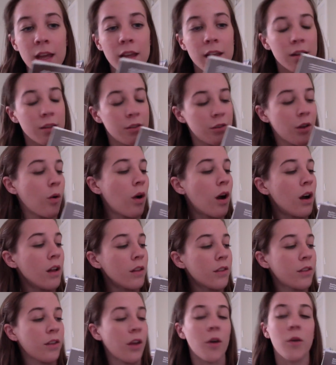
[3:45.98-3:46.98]
So
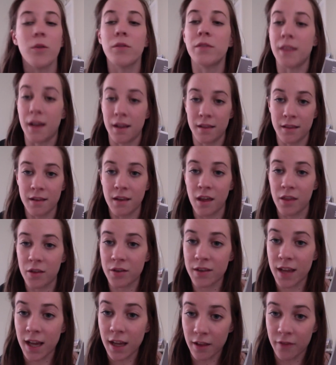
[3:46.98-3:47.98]
also, that's another
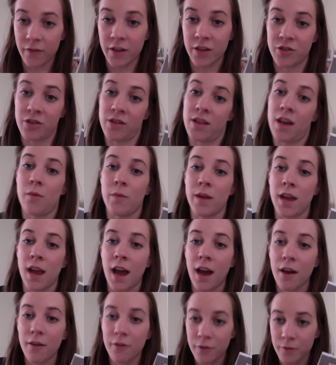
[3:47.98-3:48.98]
text feature that we
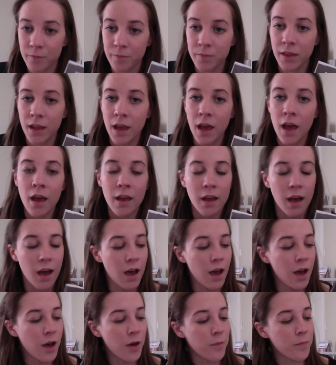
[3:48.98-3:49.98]
have.
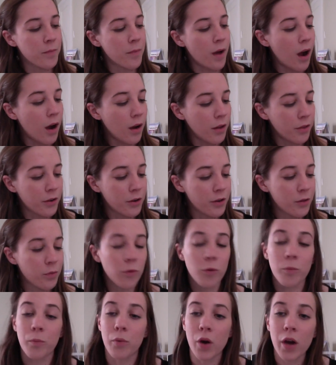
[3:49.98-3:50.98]
Authors
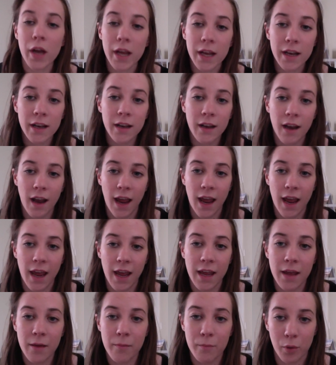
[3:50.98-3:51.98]
will put
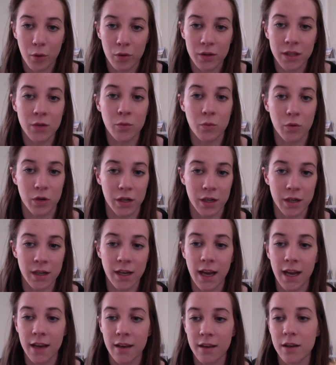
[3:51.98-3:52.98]
a bolded
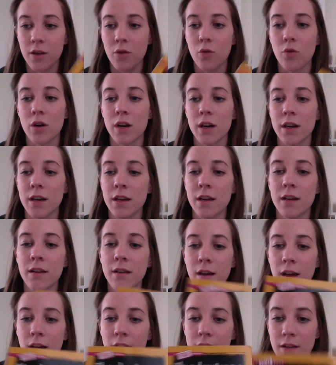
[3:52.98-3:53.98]
word in your
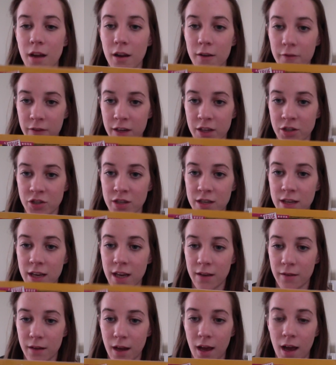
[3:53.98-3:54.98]

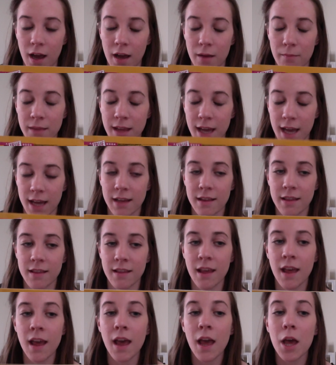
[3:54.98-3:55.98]
nonfiction
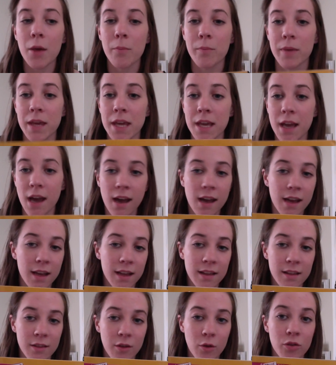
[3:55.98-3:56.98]
text
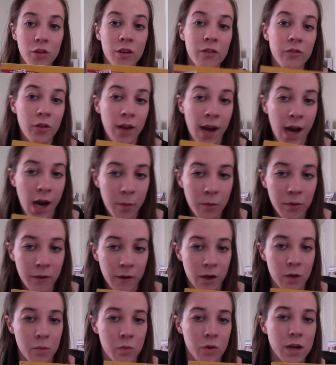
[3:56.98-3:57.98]
because those are
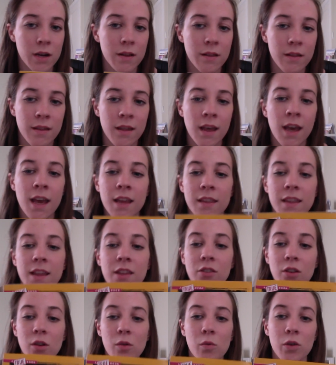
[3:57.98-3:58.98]
vocabulary words.
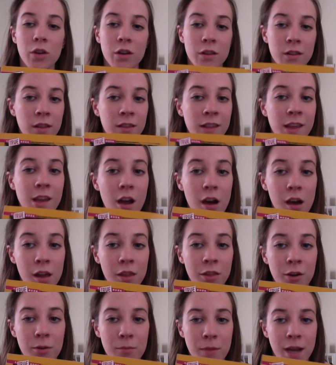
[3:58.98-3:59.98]
These are words that the
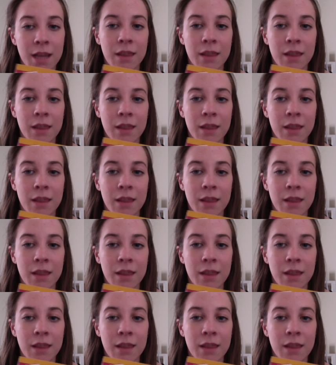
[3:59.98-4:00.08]
author might